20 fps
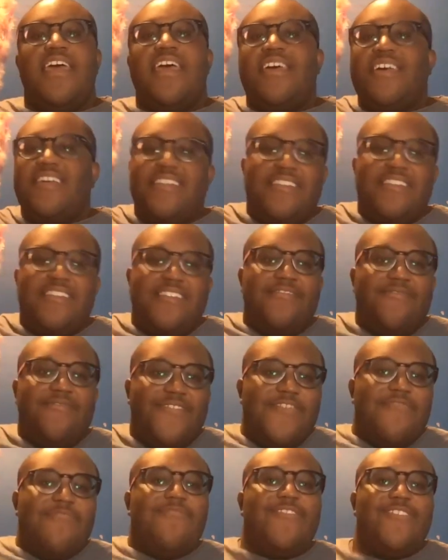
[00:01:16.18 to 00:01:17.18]
Hello,
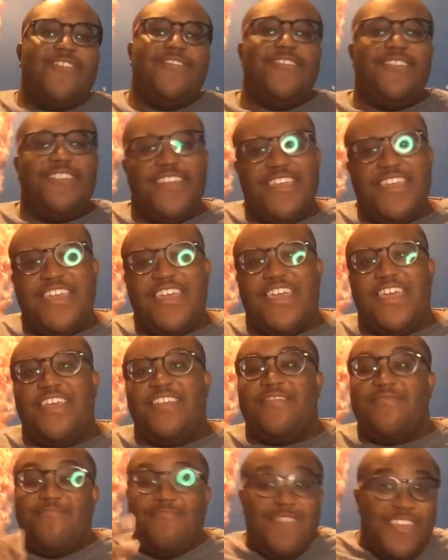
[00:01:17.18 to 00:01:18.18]
everyone.
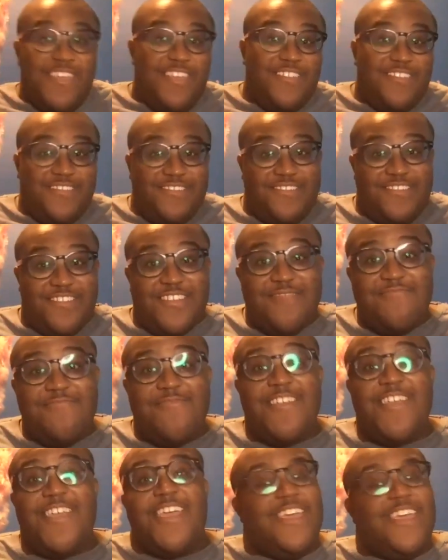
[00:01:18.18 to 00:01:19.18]
It's me and Zip
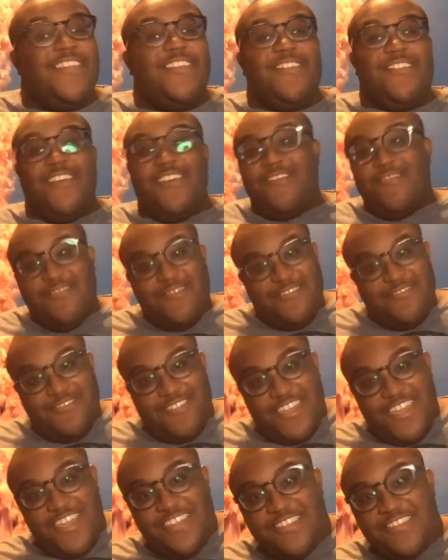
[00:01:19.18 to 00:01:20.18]
in another
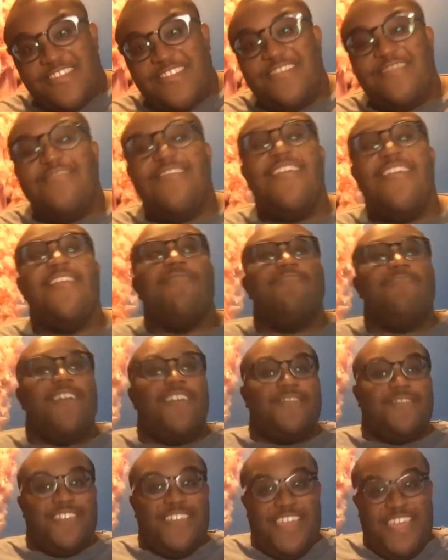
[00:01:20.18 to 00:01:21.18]
location
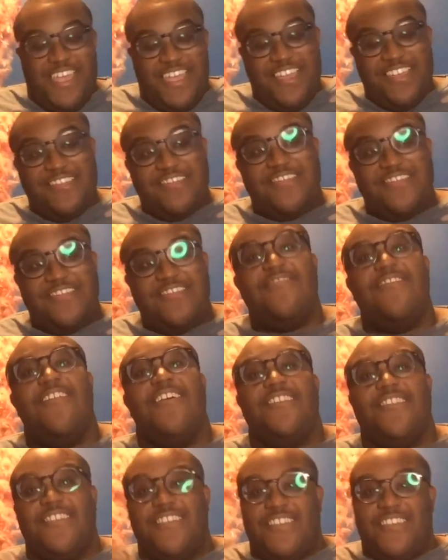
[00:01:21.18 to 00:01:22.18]
about to answer
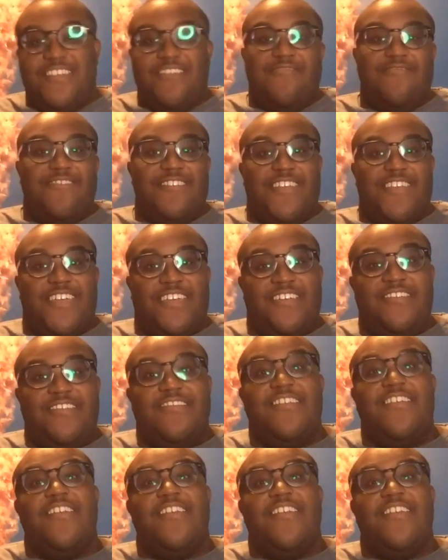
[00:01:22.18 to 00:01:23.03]
the Q&A.